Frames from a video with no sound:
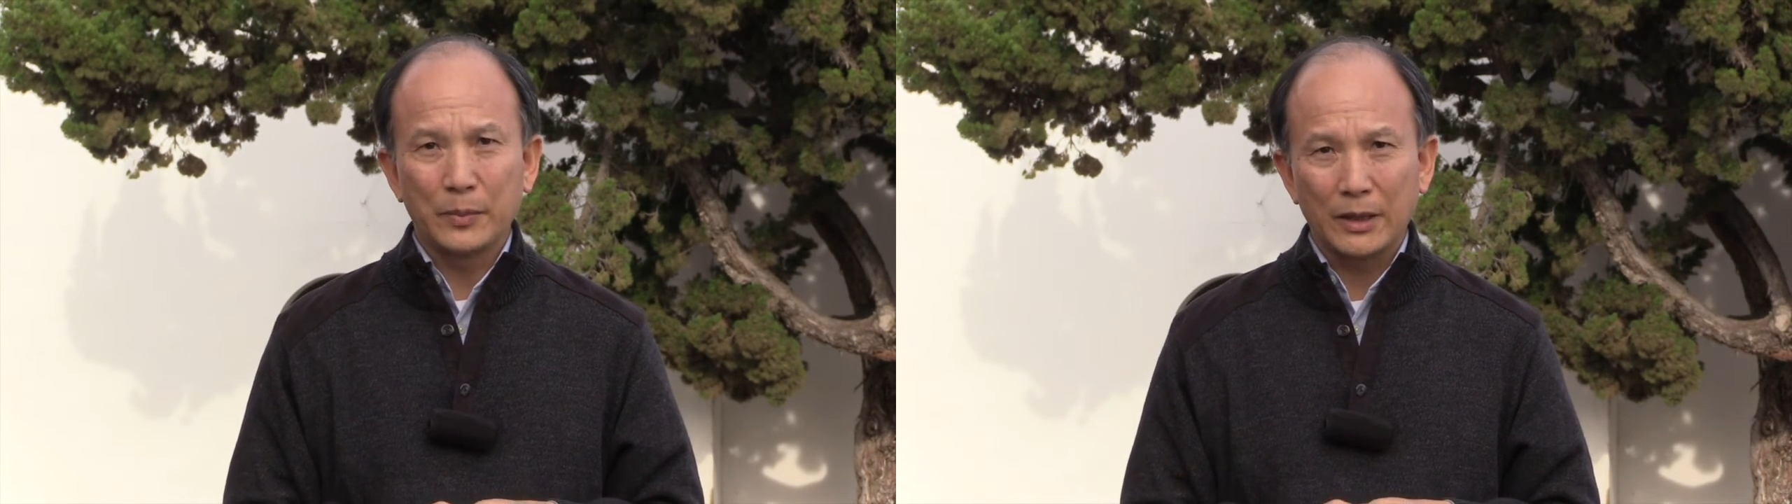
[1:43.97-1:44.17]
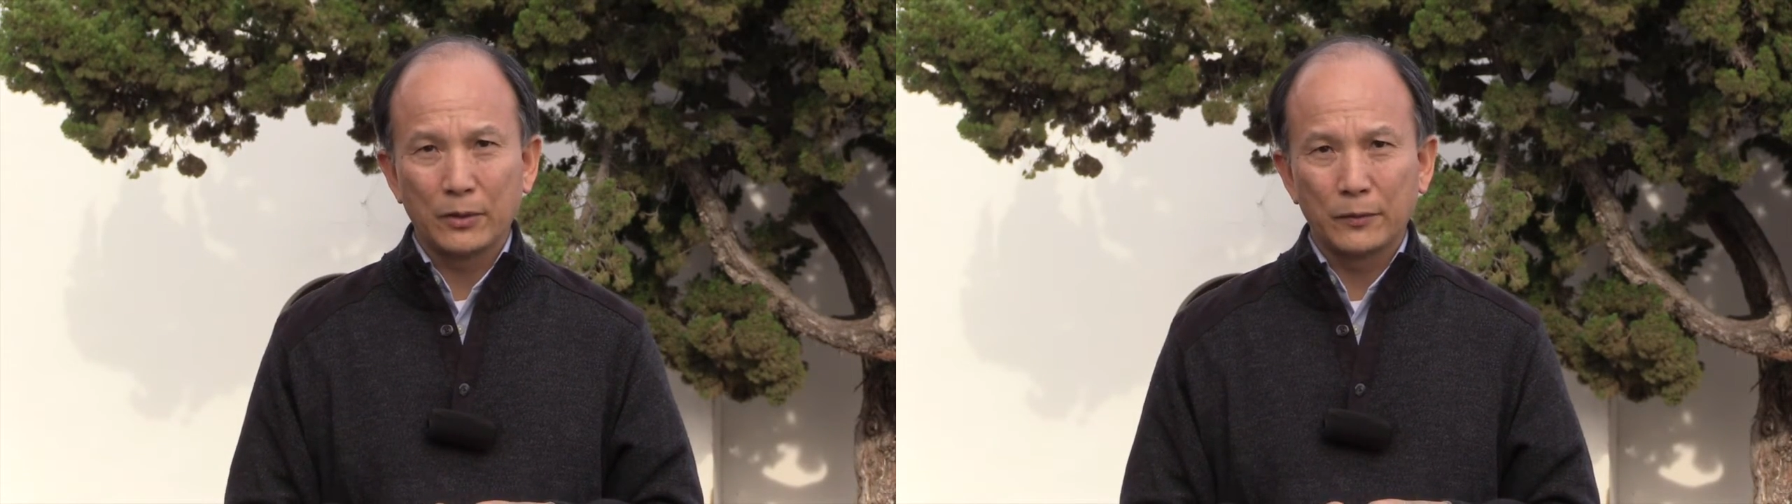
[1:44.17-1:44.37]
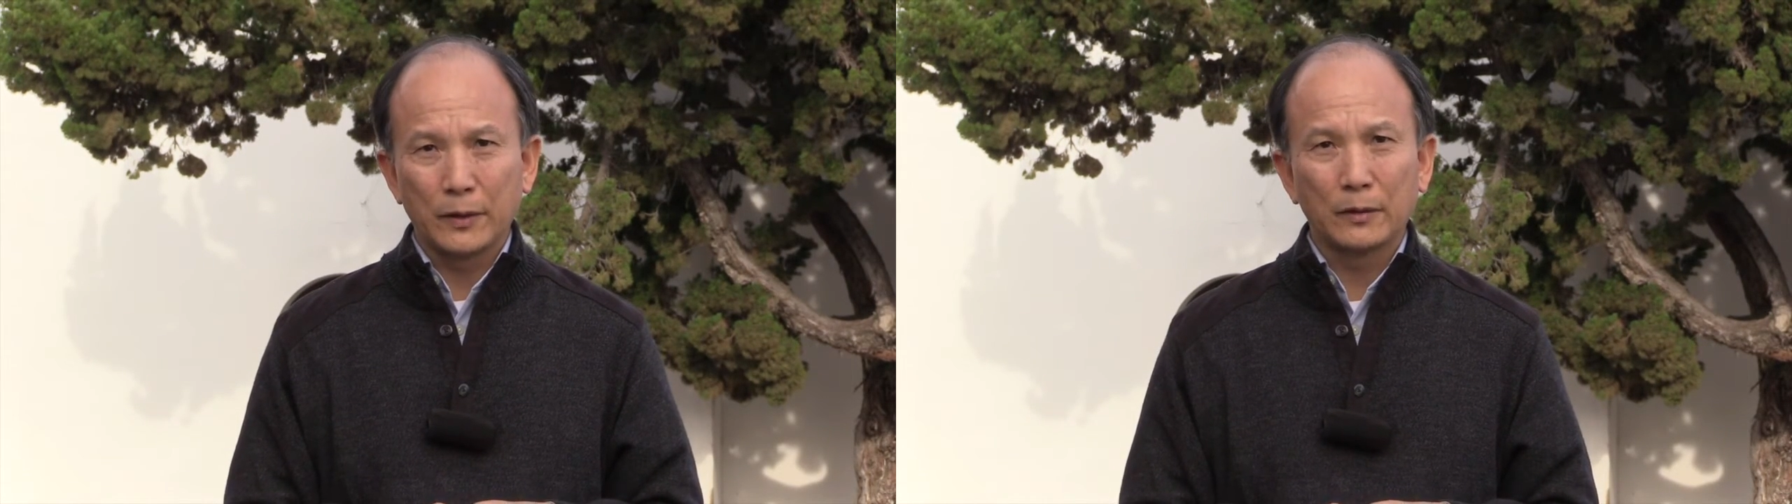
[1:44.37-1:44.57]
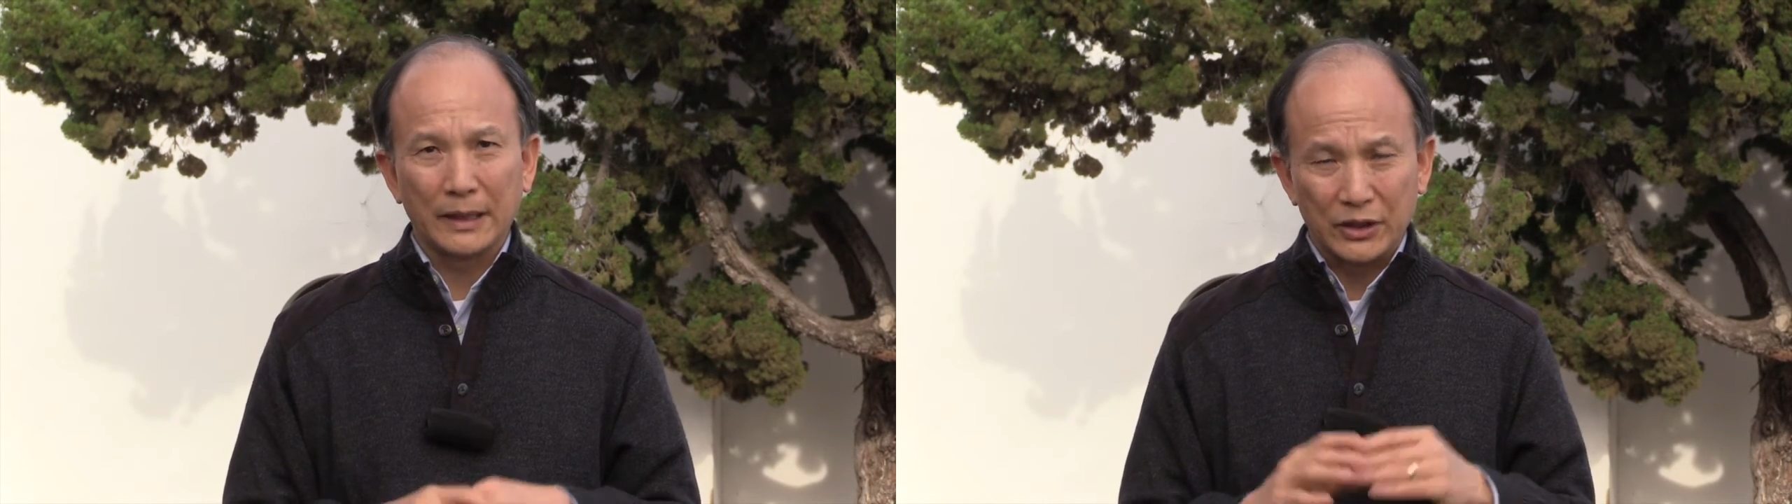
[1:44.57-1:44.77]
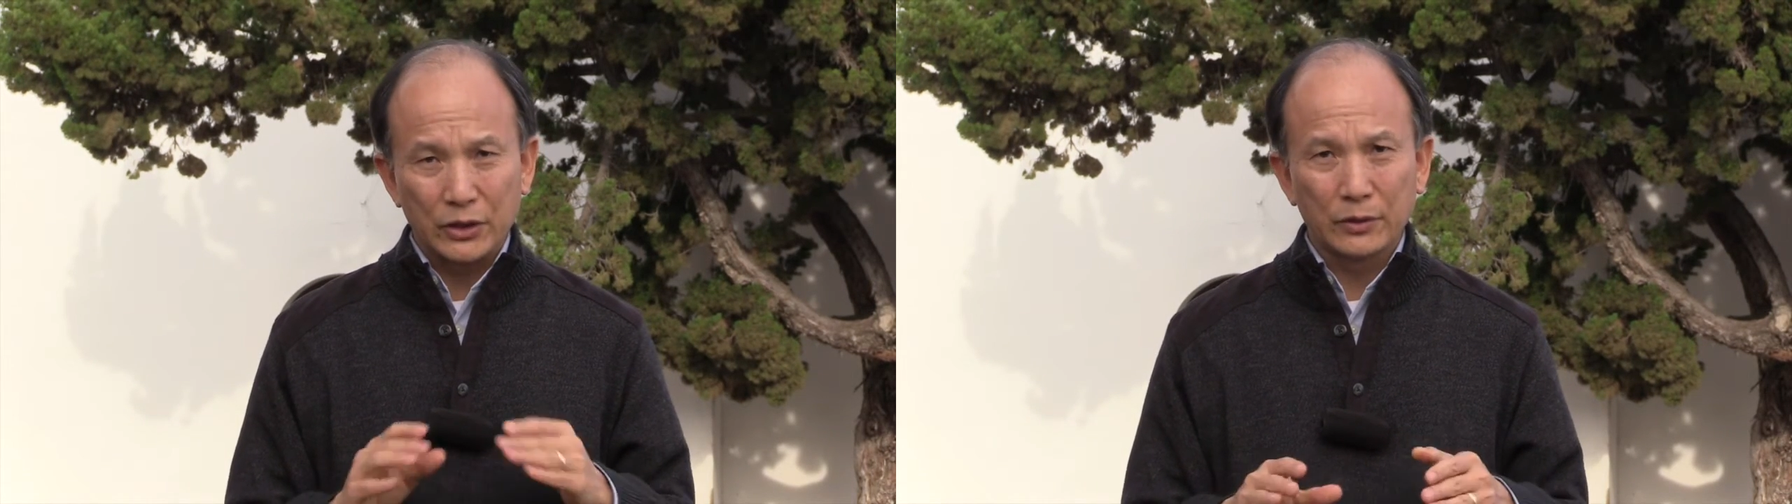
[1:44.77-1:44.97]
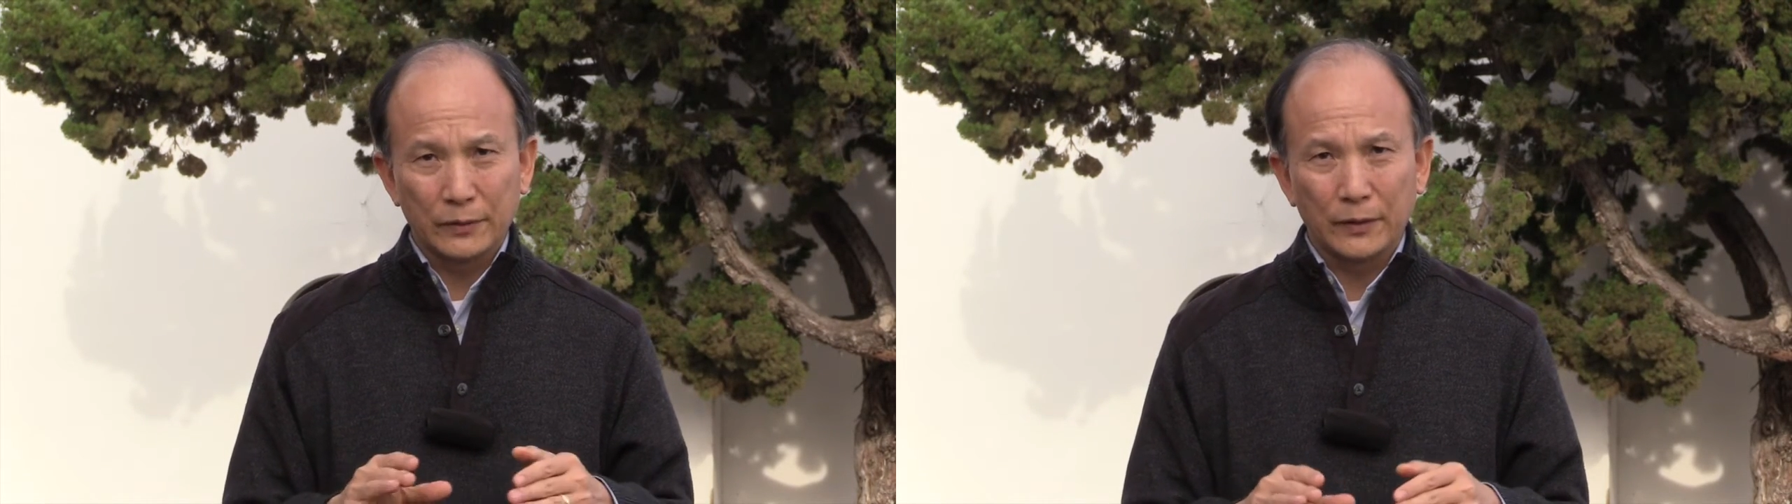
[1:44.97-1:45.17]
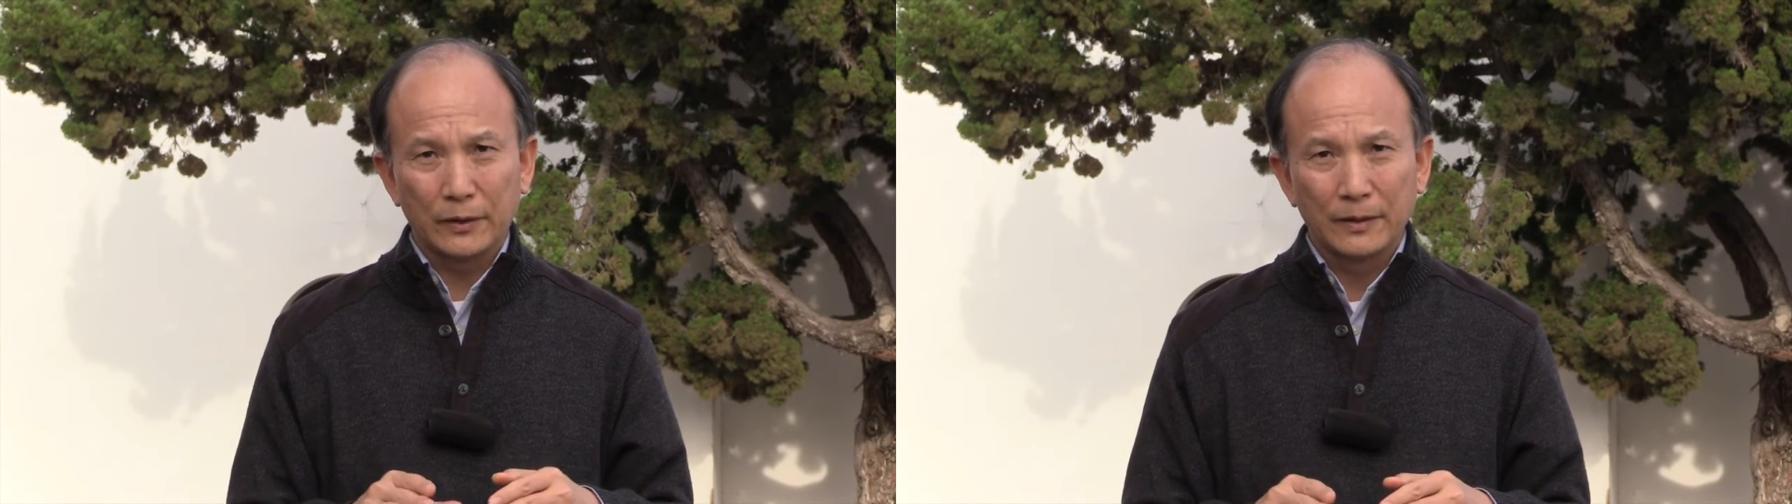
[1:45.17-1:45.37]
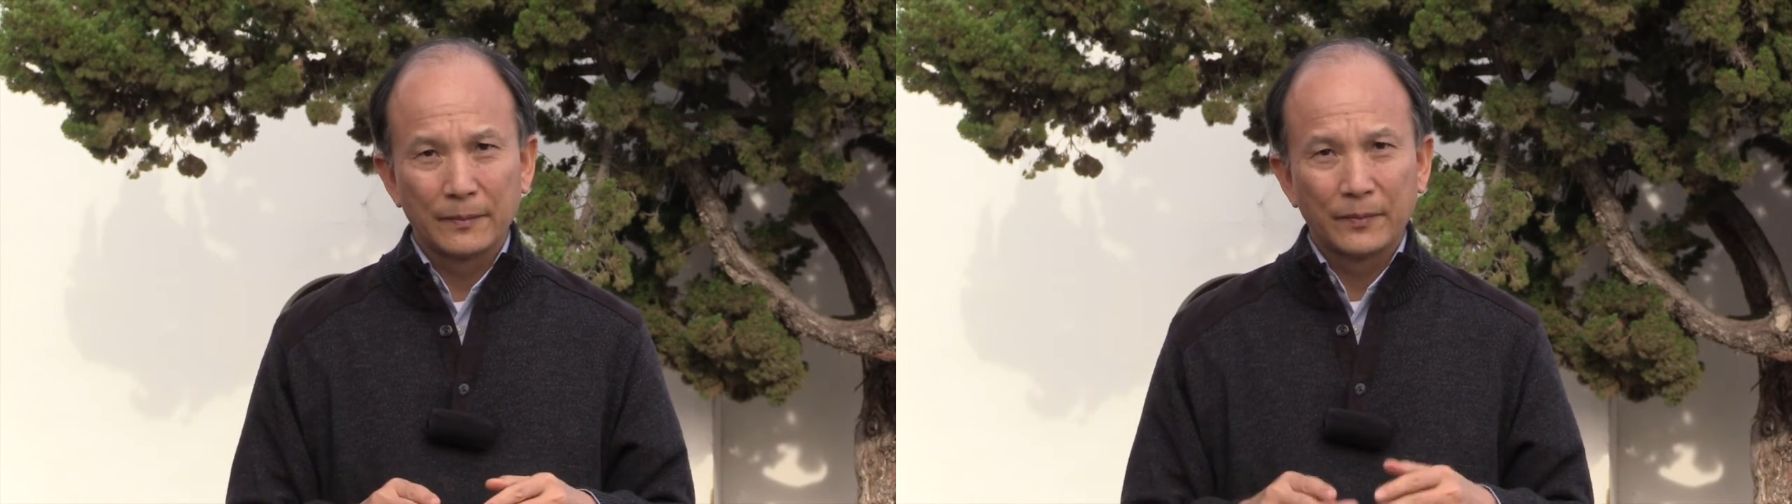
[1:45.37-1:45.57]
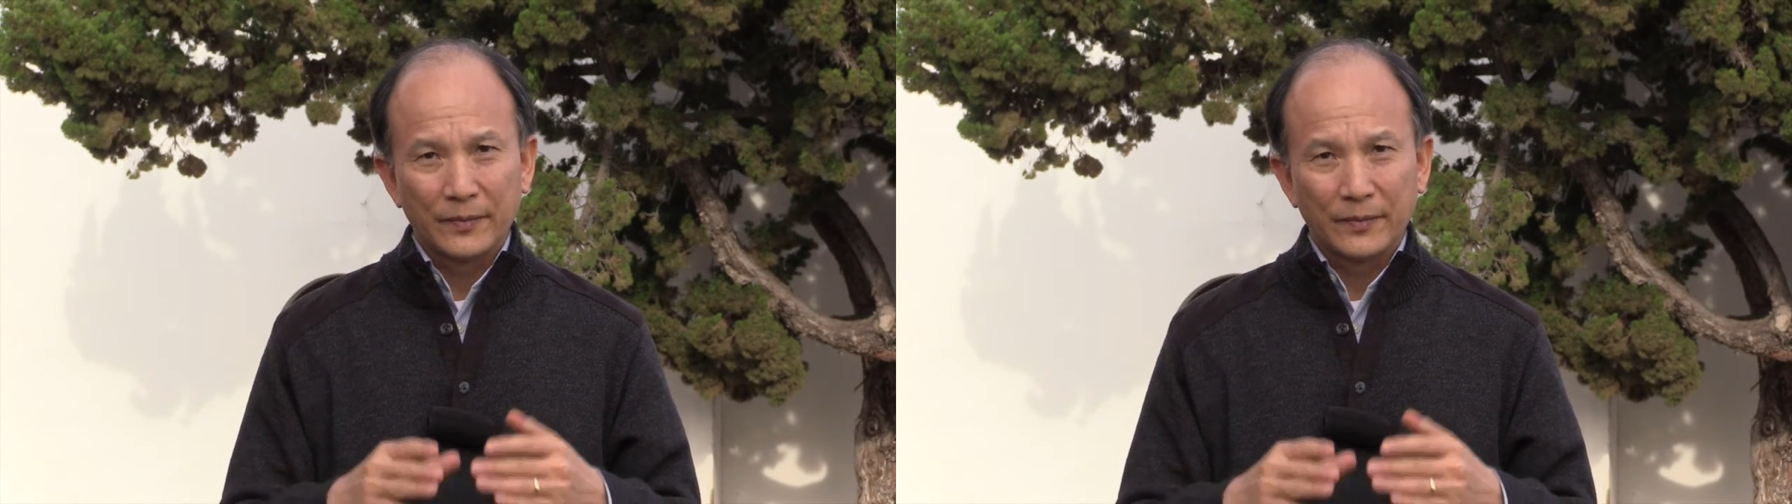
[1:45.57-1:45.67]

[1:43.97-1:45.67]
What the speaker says: powerful and useful.